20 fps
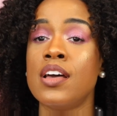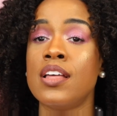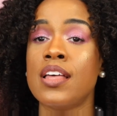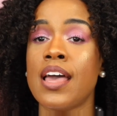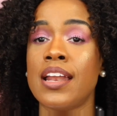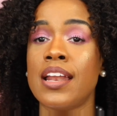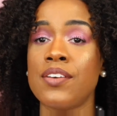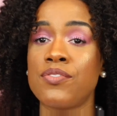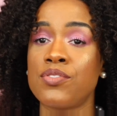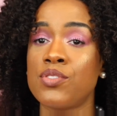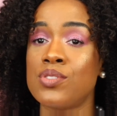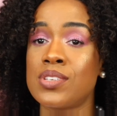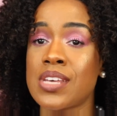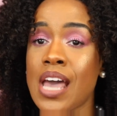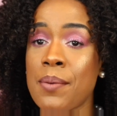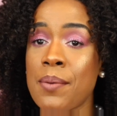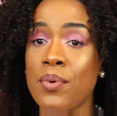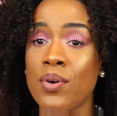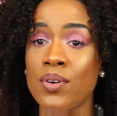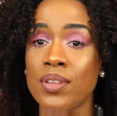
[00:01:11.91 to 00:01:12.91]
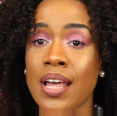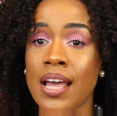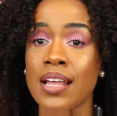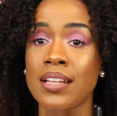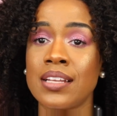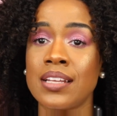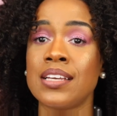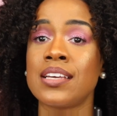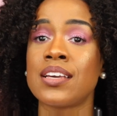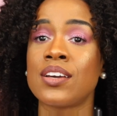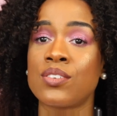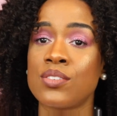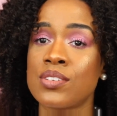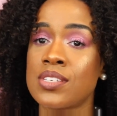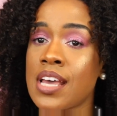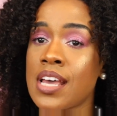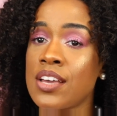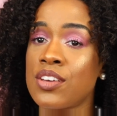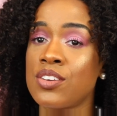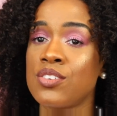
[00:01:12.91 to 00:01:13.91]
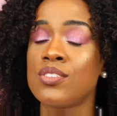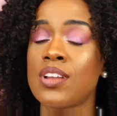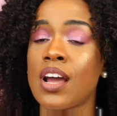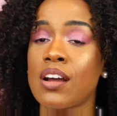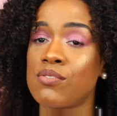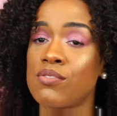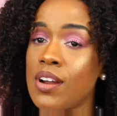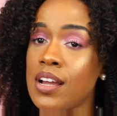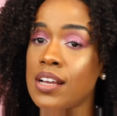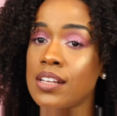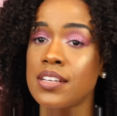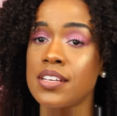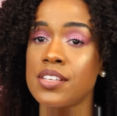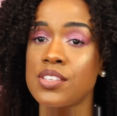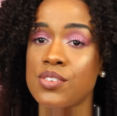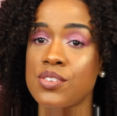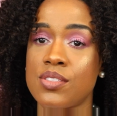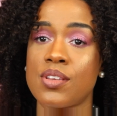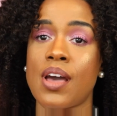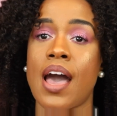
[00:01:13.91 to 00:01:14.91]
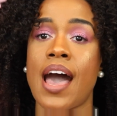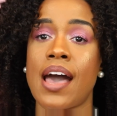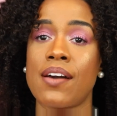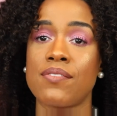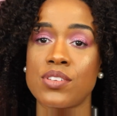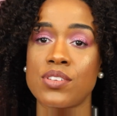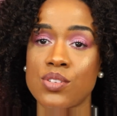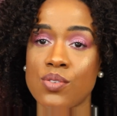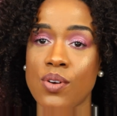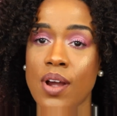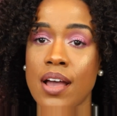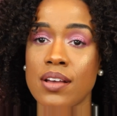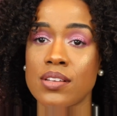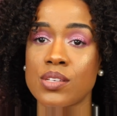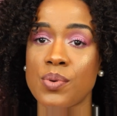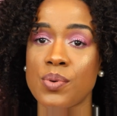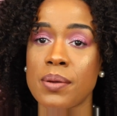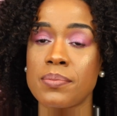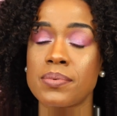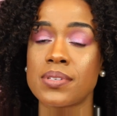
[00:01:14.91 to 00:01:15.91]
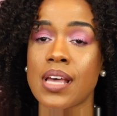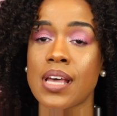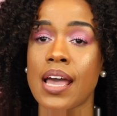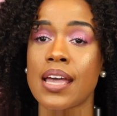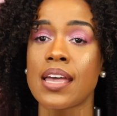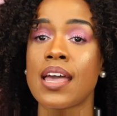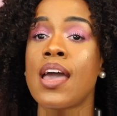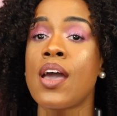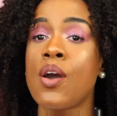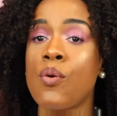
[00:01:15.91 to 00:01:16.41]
and if you tap on that link, it'll take you directly to the Ivy Storehouse website